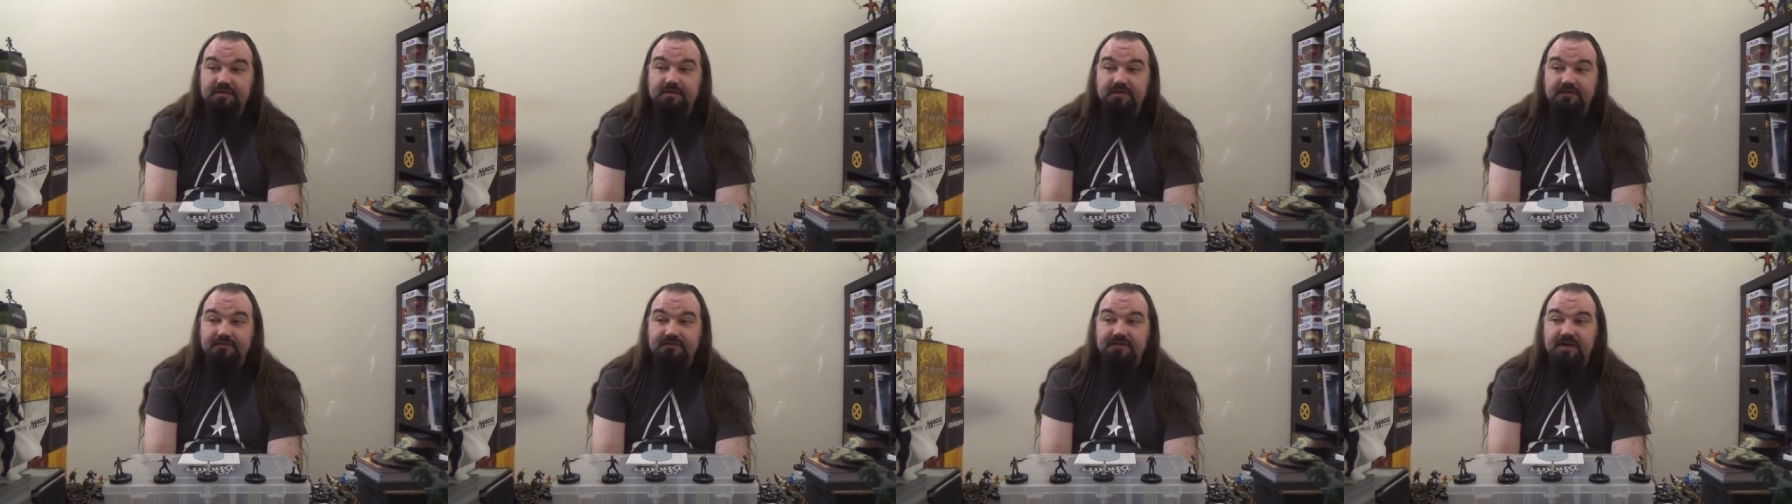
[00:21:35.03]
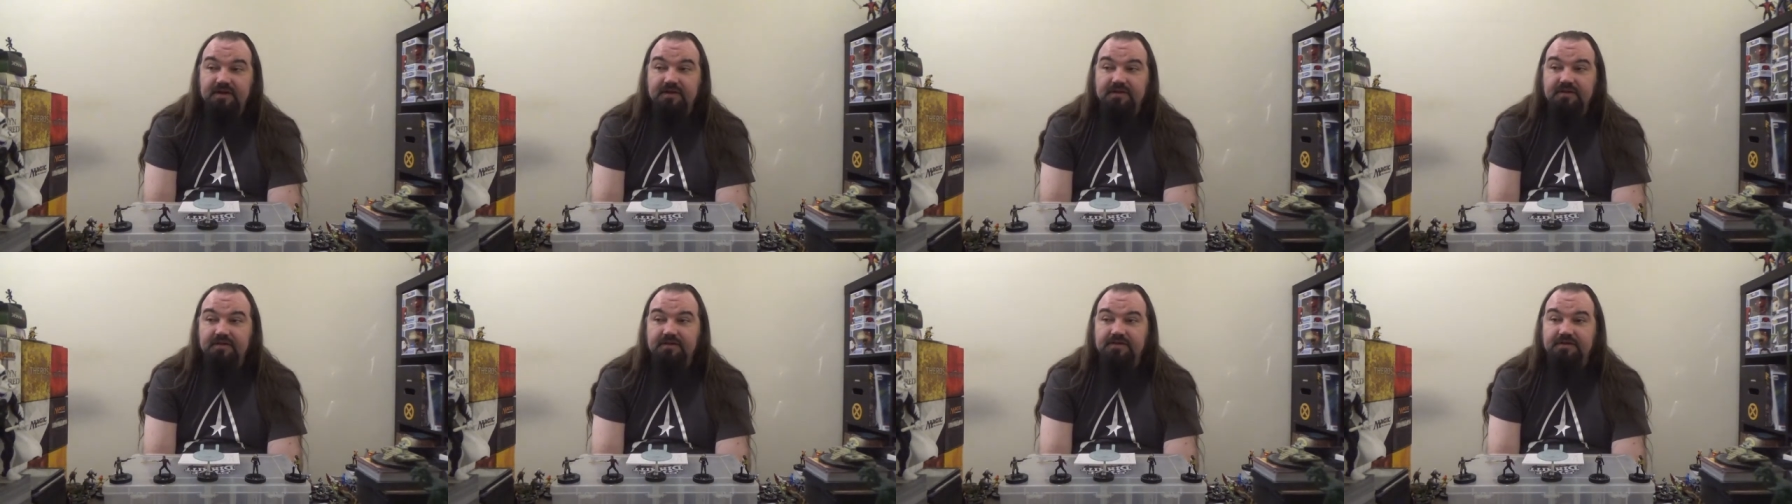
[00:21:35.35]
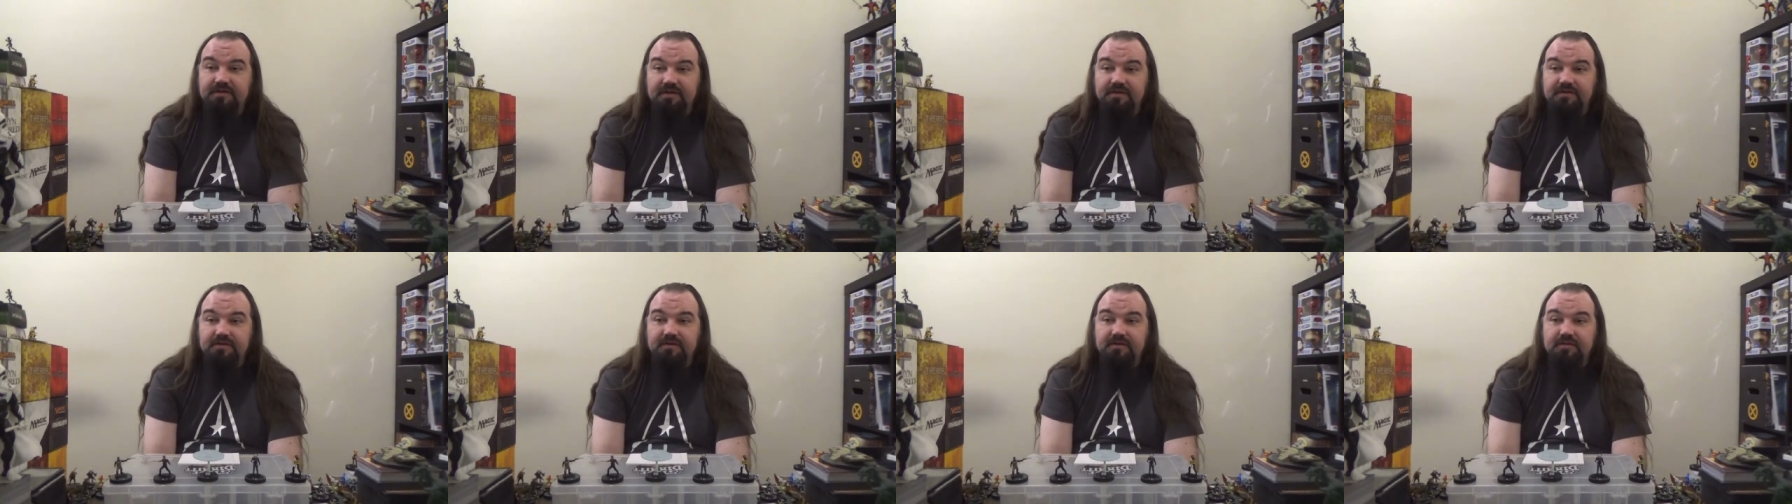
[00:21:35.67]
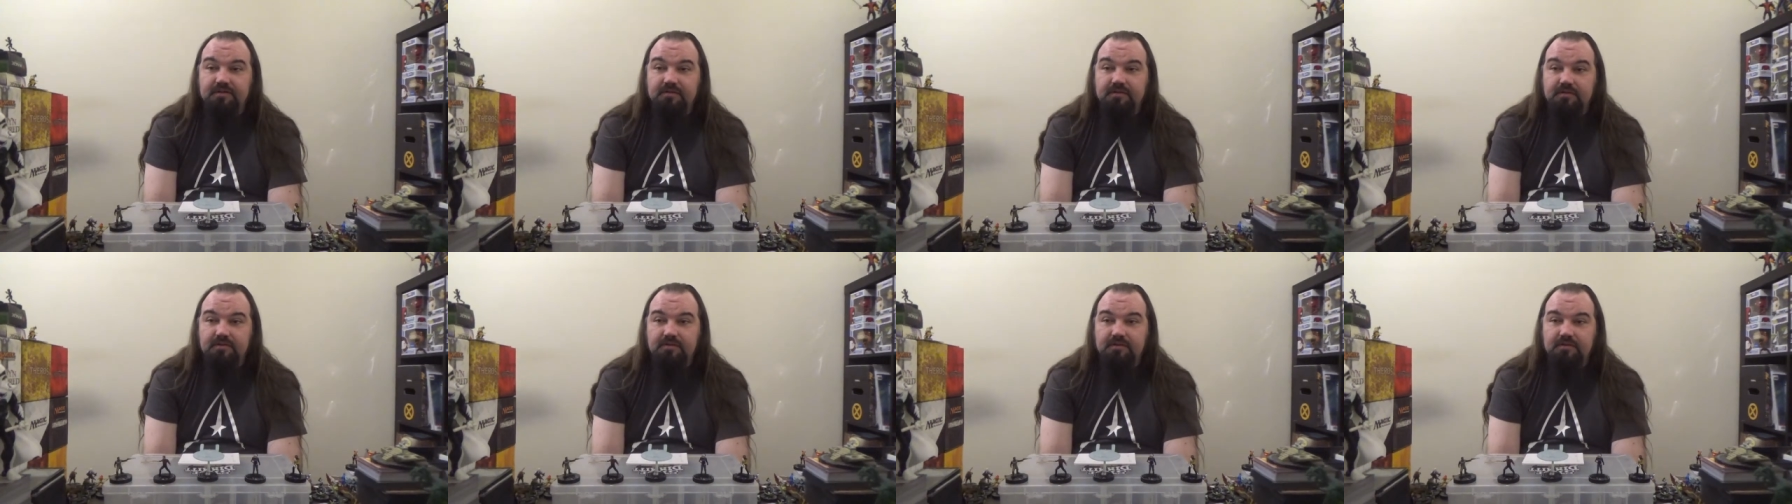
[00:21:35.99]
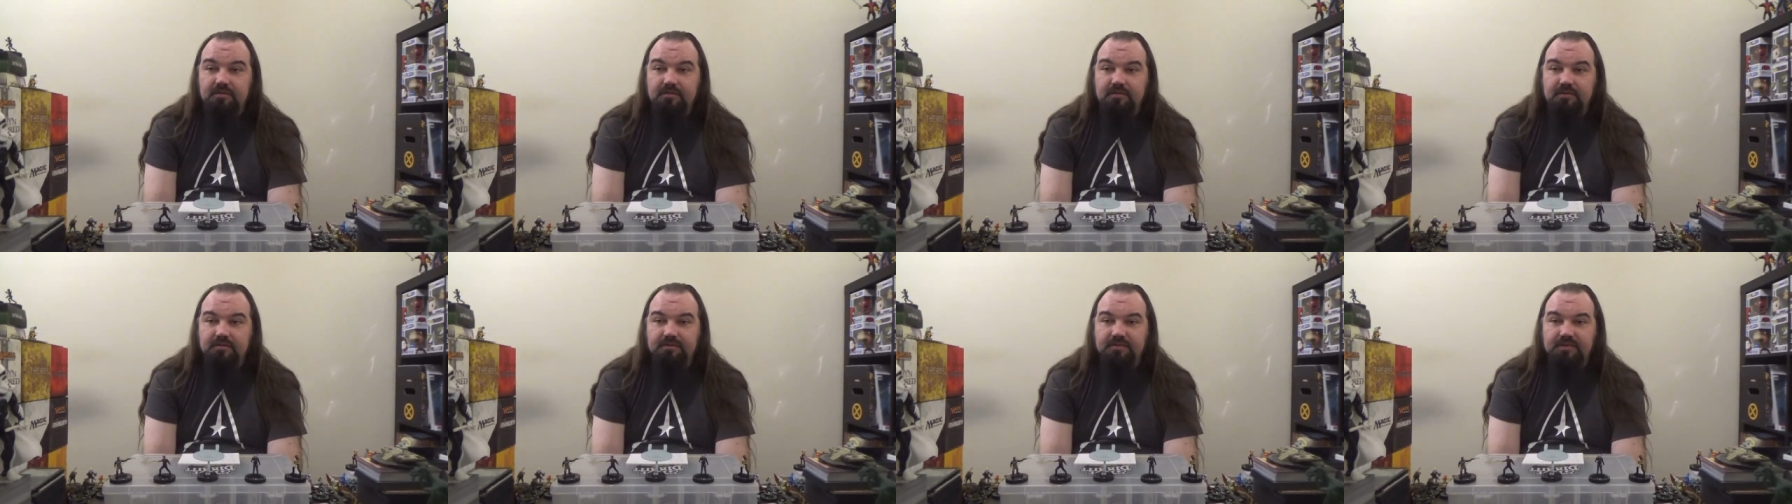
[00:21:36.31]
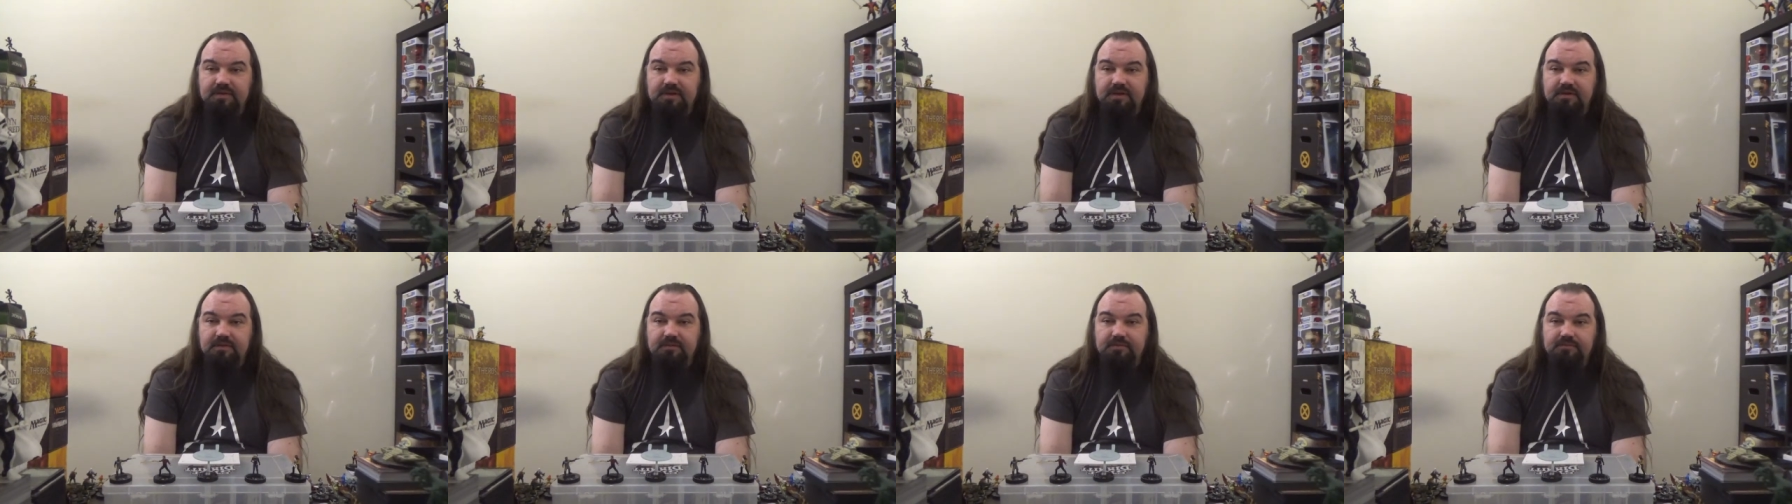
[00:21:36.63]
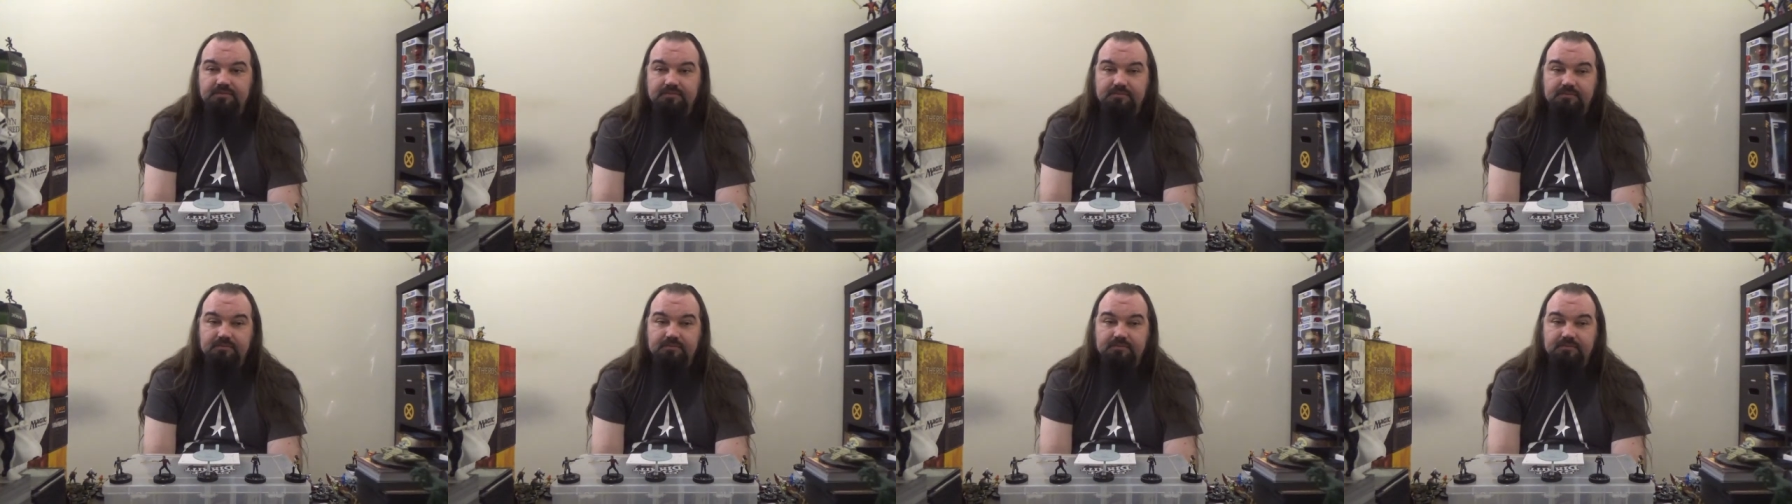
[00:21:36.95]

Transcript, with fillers: the, the citizen, or the